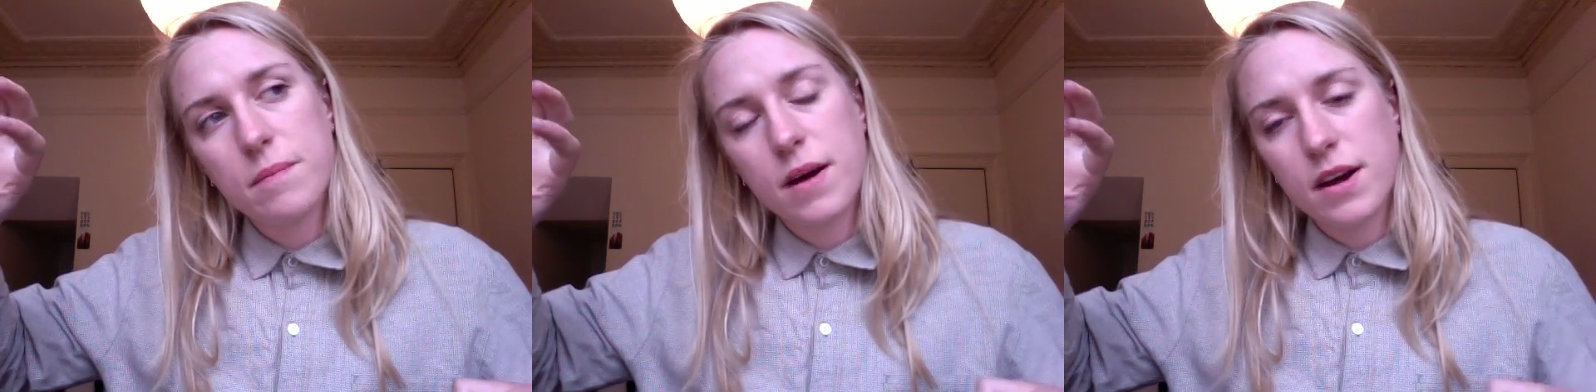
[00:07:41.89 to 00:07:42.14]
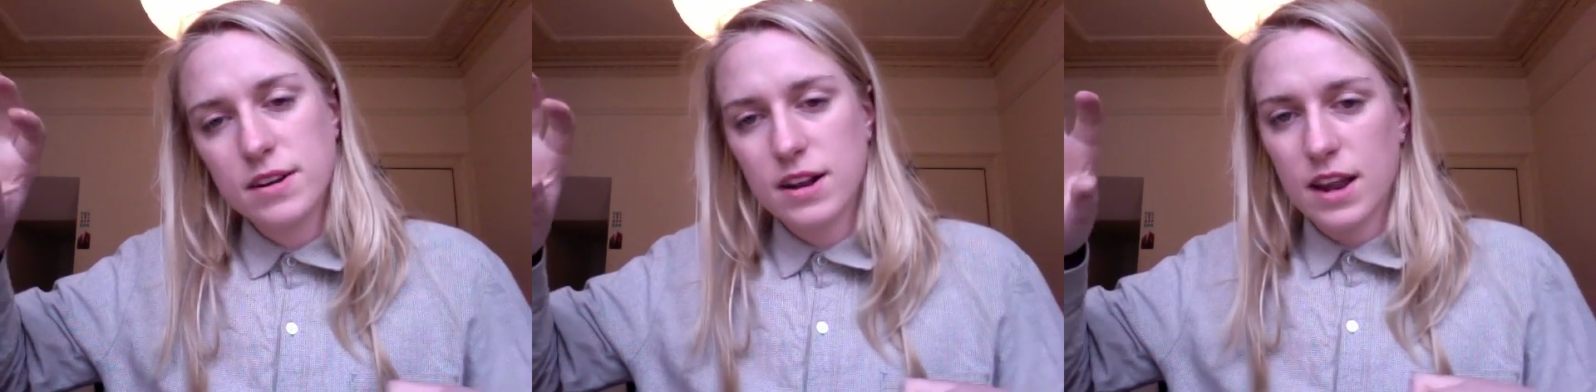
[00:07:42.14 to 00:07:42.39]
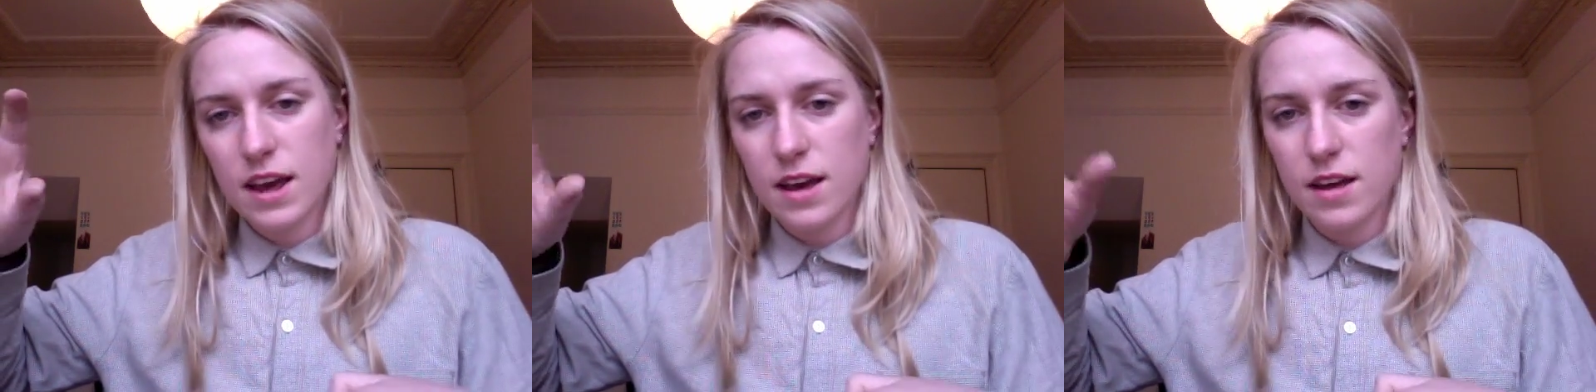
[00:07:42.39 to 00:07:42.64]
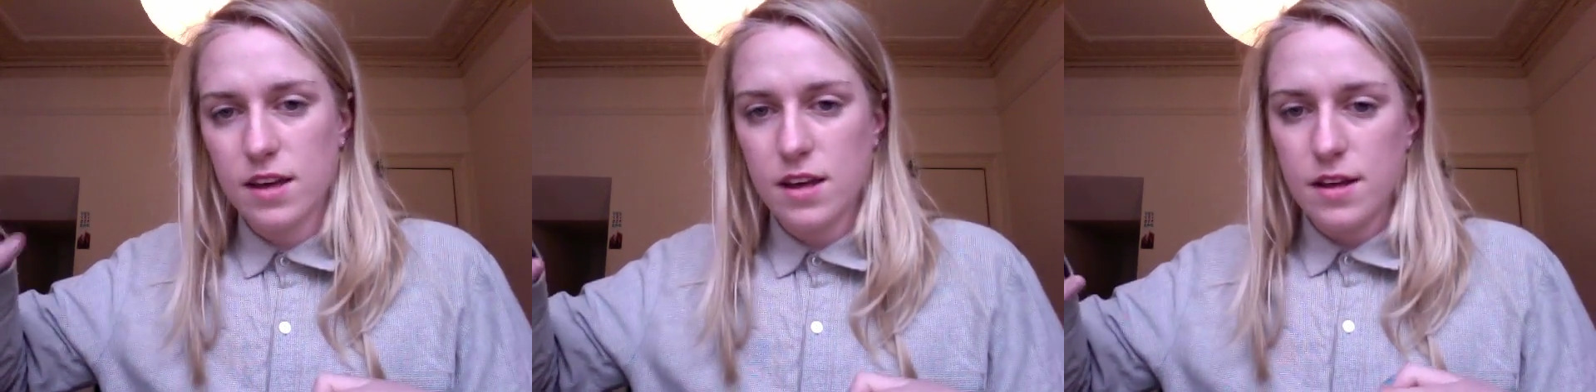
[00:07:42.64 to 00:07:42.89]
unclear
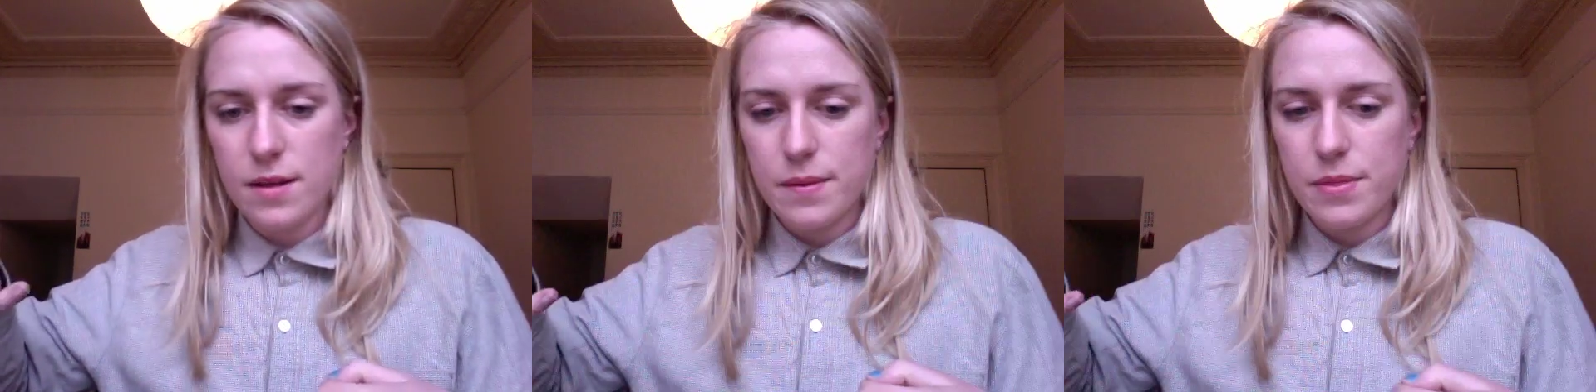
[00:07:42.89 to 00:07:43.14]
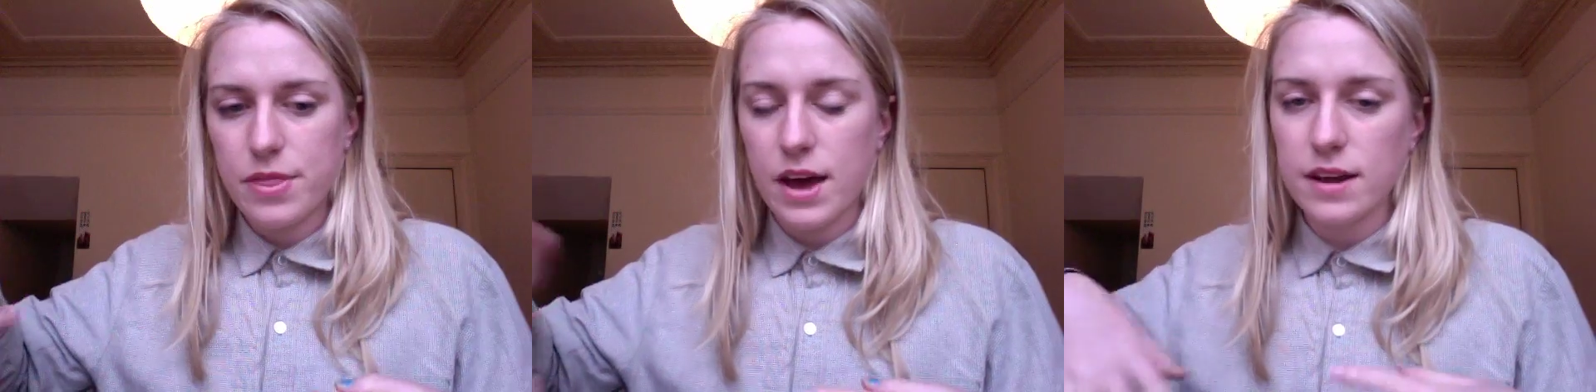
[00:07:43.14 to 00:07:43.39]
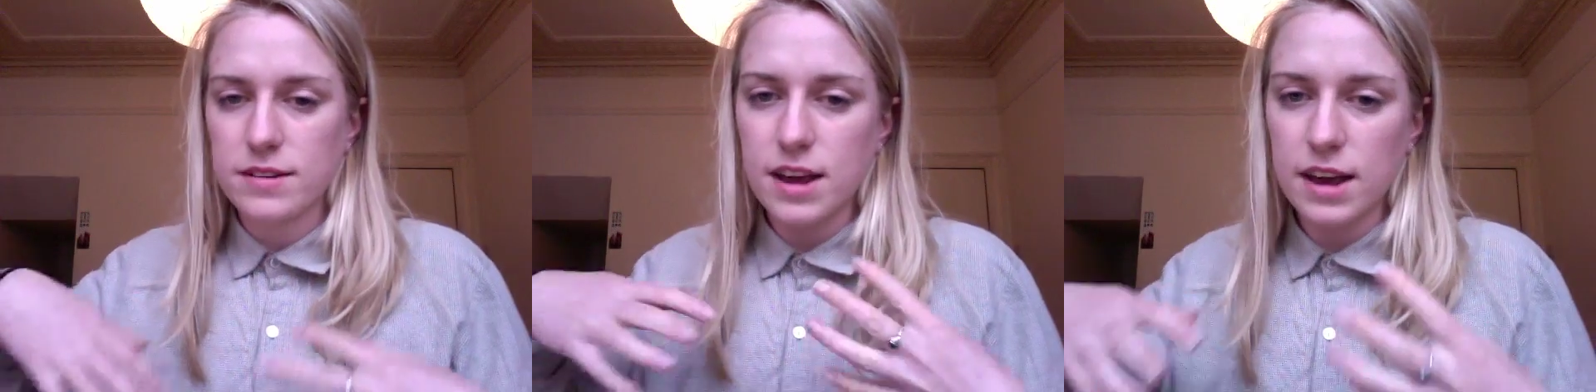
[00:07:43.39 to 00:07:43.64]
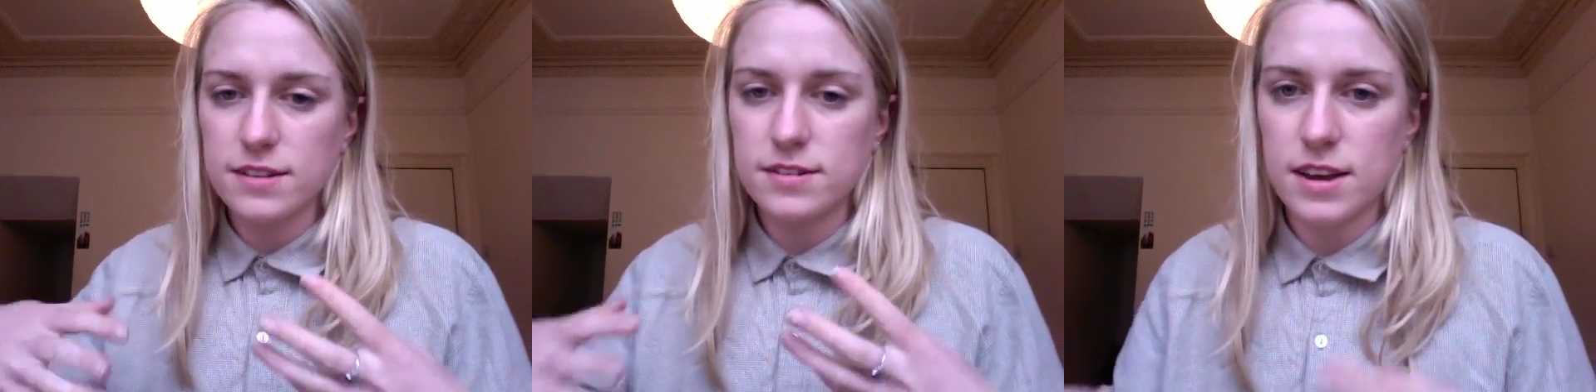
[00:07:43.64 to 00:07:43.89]
that
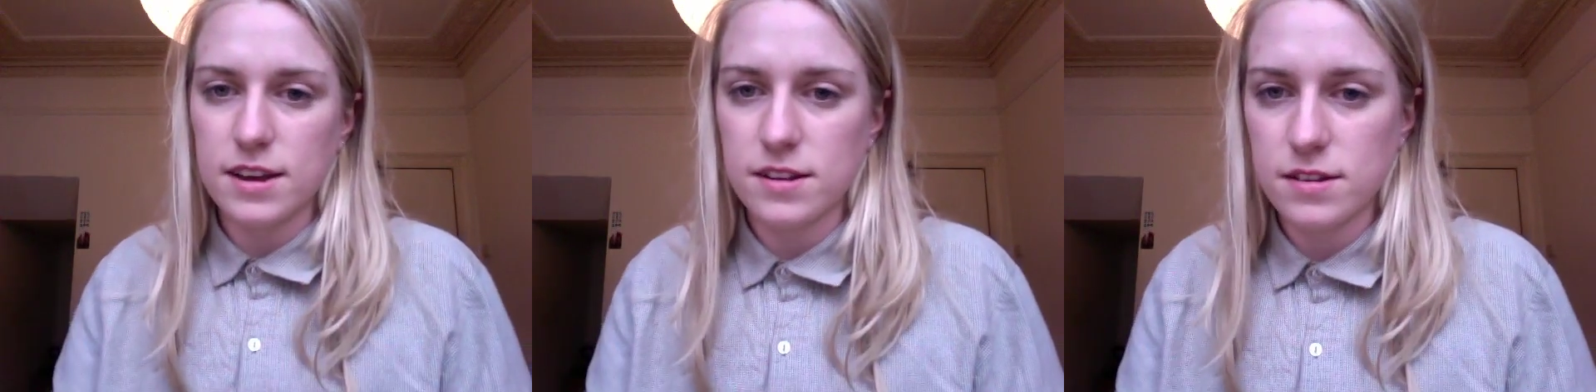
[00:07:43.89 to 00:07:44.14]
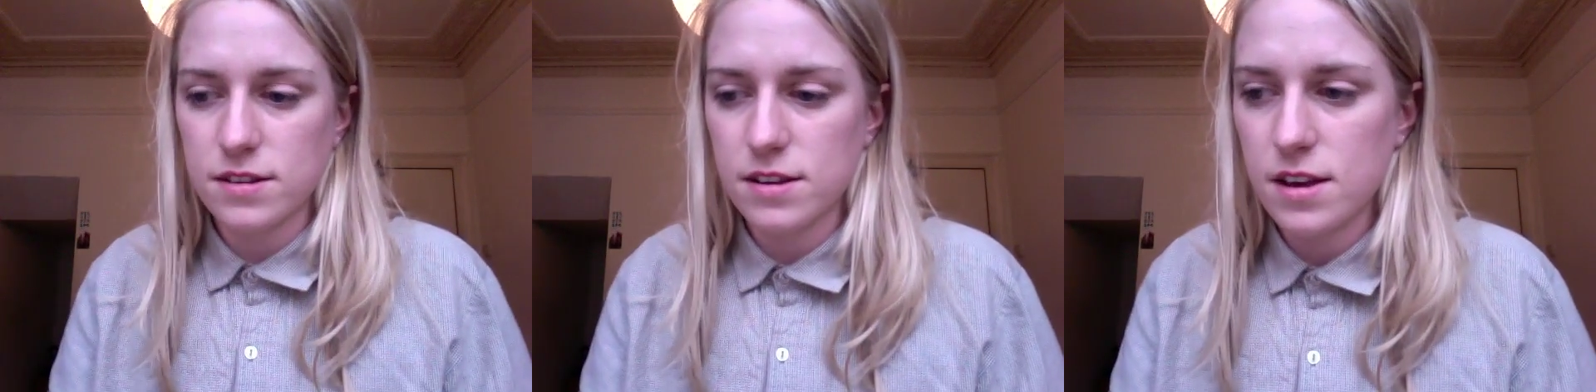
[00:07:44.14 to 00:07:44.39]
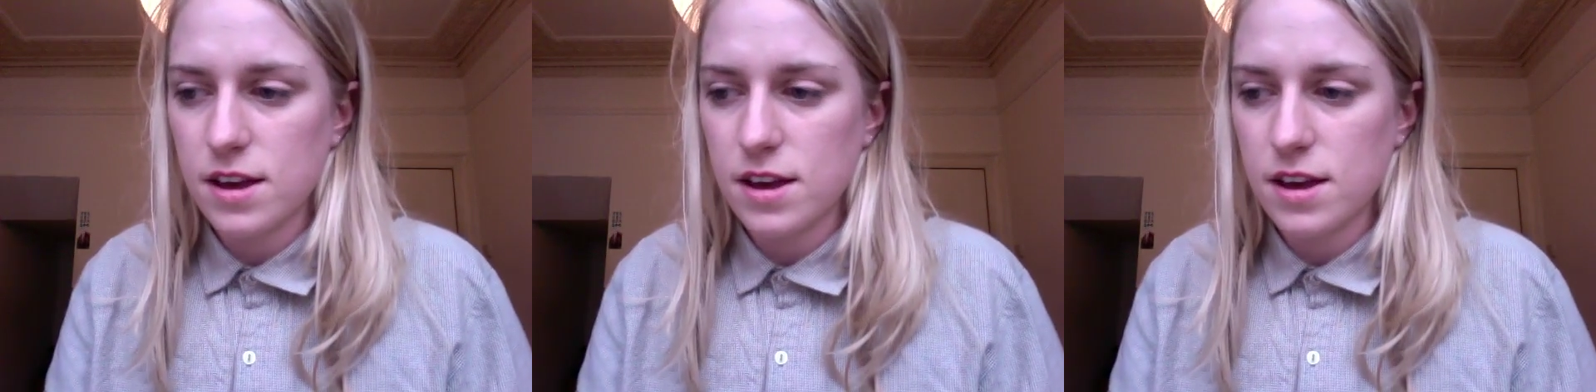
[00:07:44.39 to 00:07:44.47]
text is.